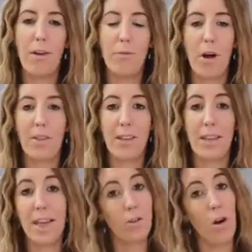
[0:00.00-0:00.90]
rather than
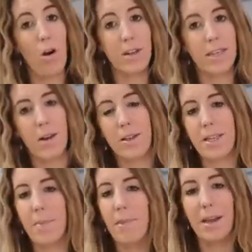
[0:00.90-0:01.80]
getting your heart set on
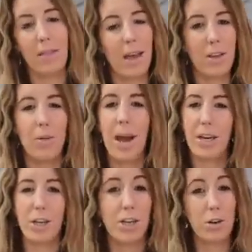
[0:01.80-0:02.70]
something that you
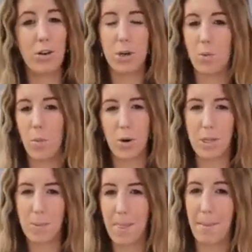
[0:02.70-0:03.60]
actually do not want to
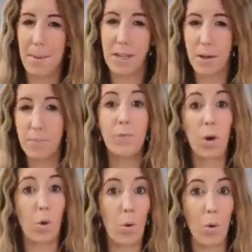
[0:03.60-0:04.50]
spend that money on,
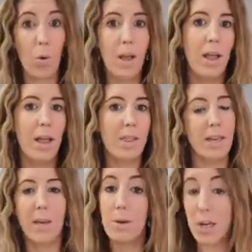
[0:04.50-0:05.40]
or
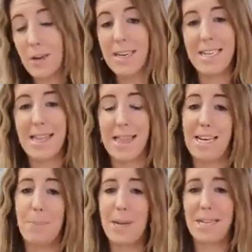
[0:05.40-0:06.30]
thinking, oh, I don't need a
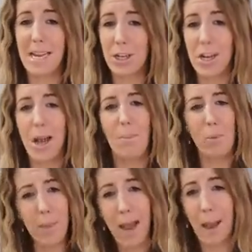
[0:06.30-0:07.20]
synthetic piece, actually I'm
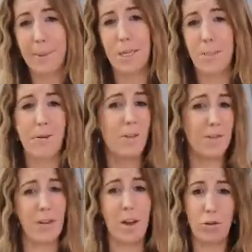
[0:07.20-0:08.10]
more than happy to spend
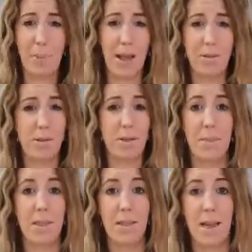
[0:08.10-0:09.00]
£1,500 on
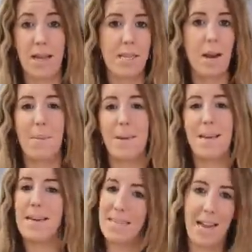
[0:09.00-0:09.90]
something that is going to be
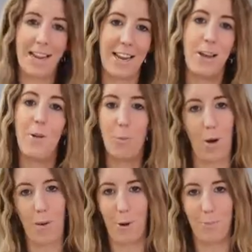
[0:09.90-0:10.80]
exactly
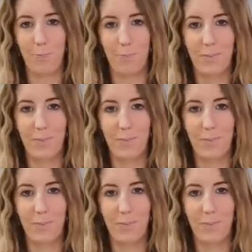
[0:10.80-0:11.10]
what I want.